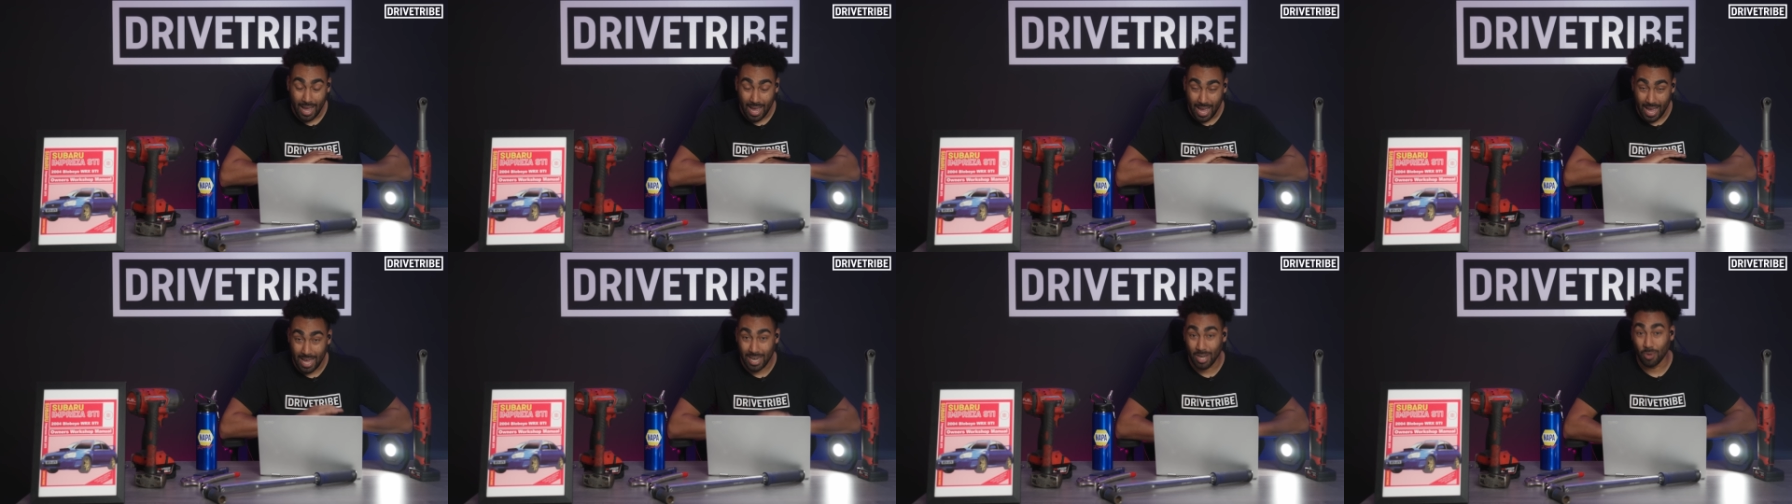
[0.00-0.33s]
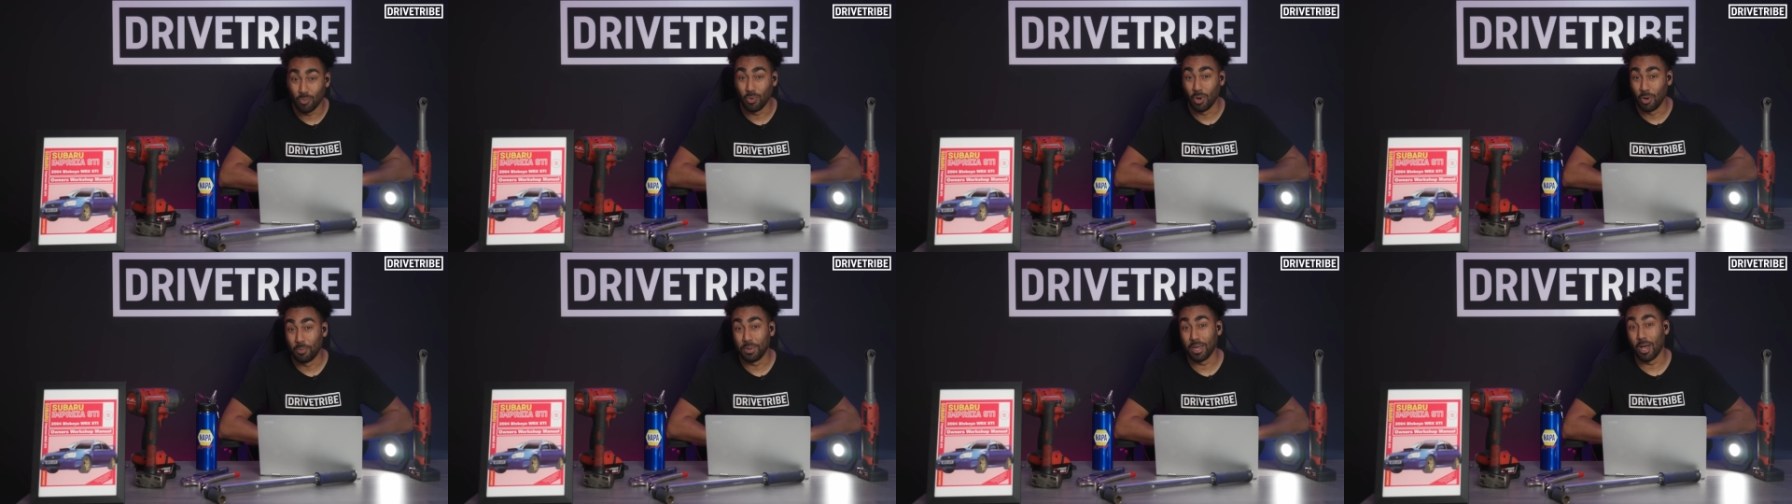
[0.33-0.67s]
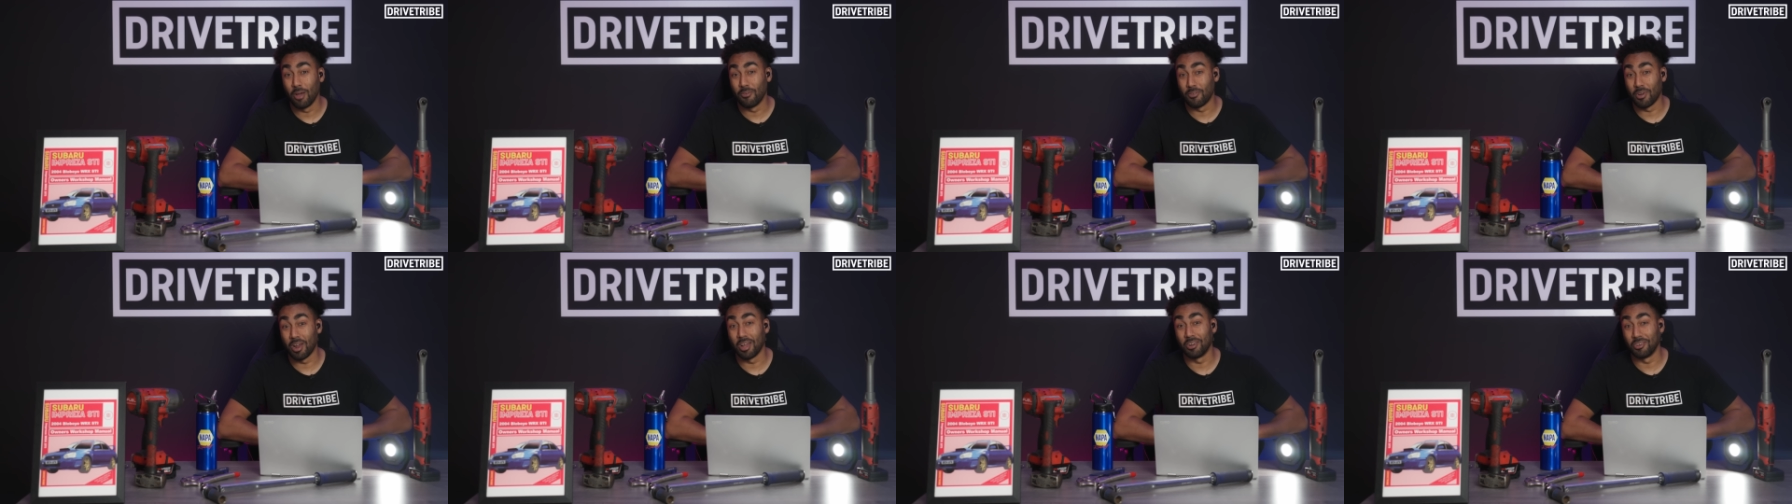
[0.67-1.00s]
and it will be
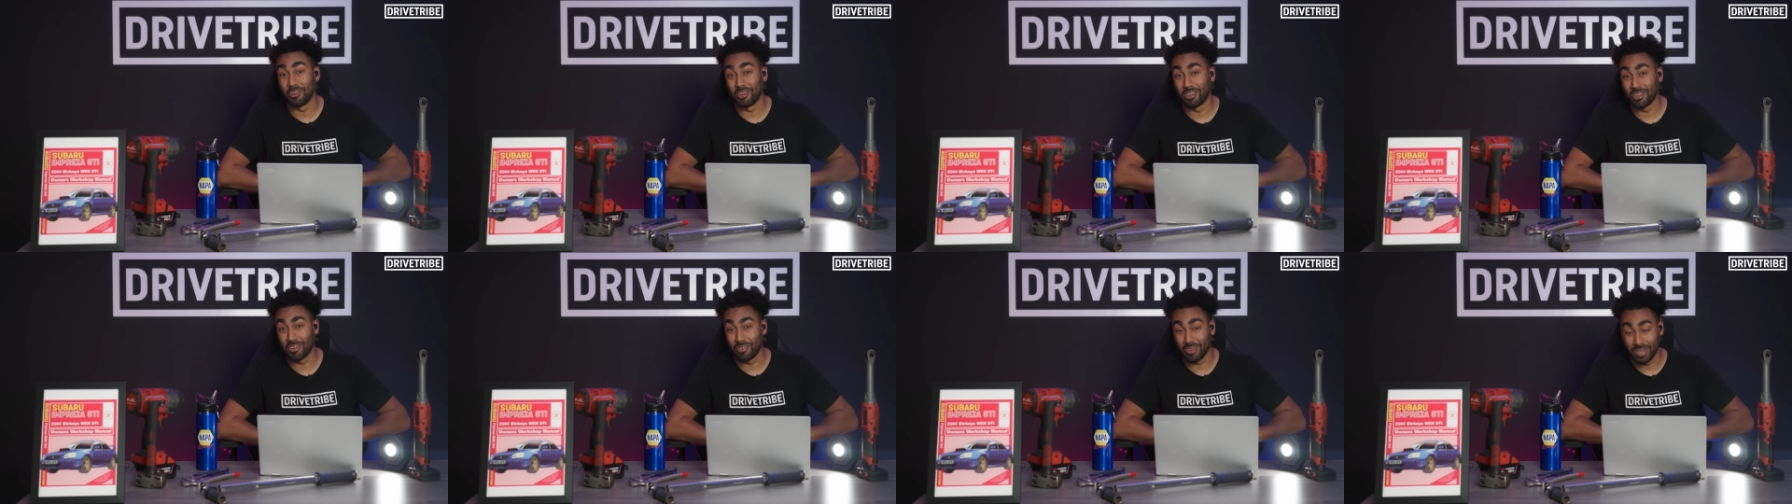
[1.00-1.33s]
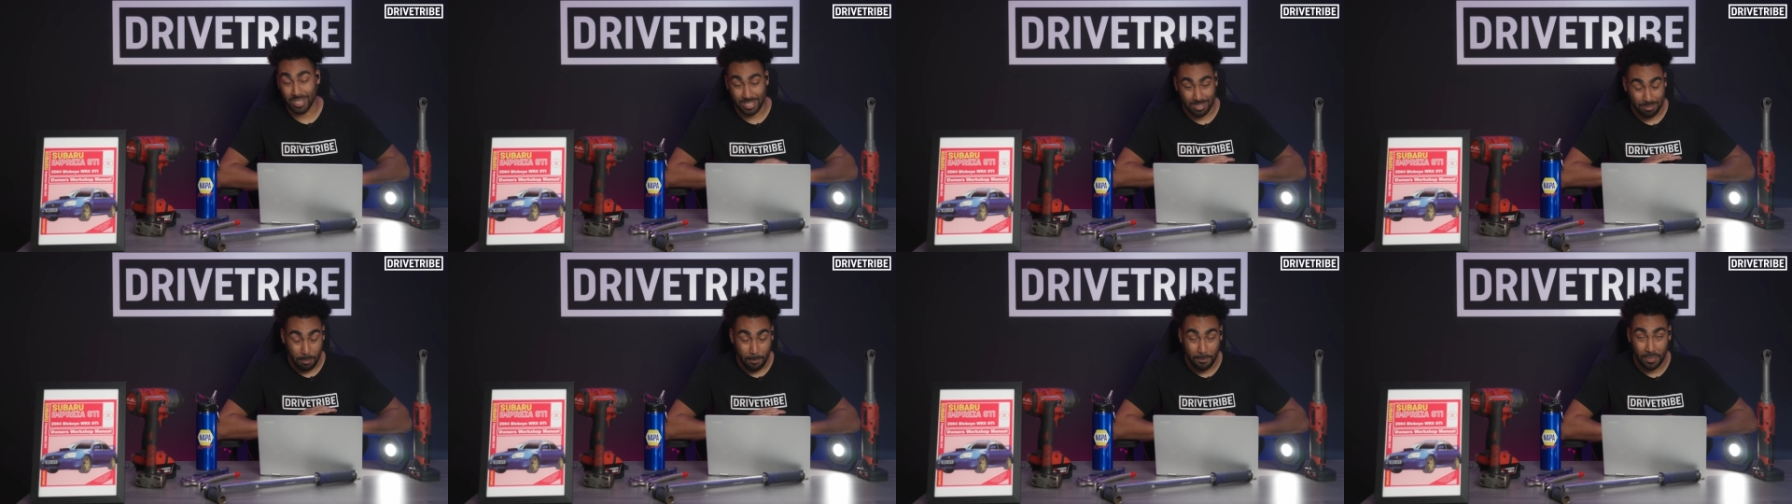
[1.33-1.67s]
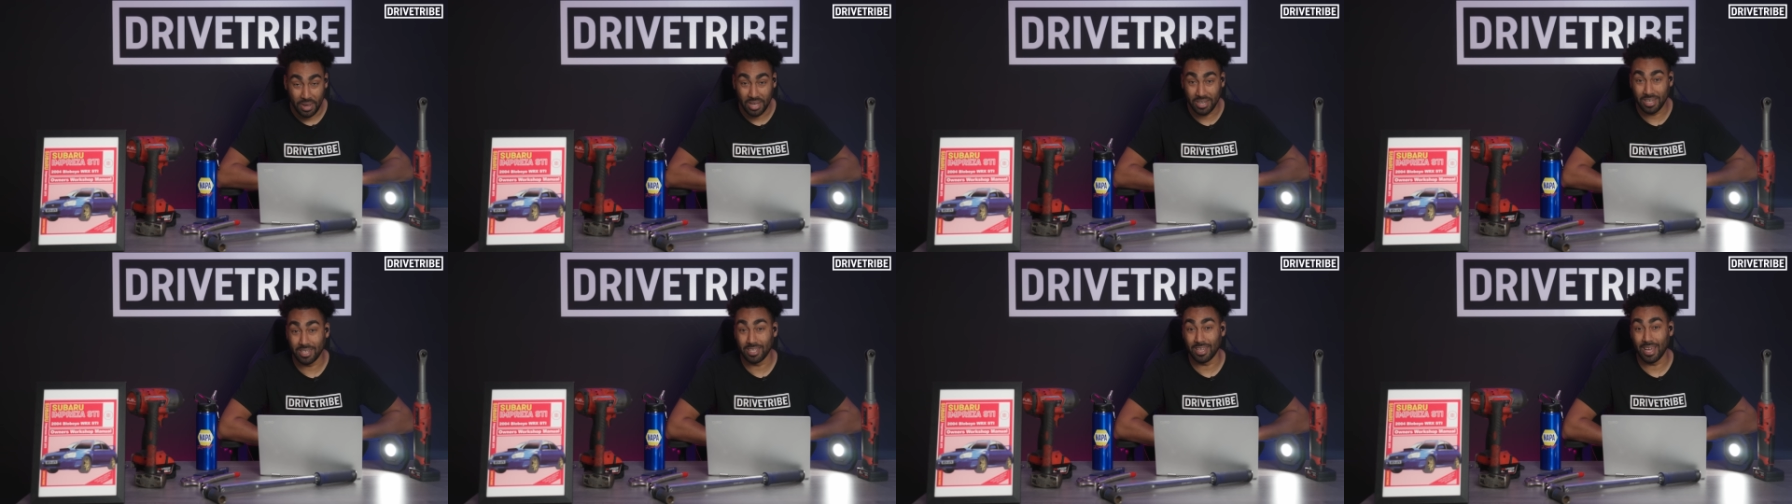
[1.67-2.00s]
over 100 degrees, burning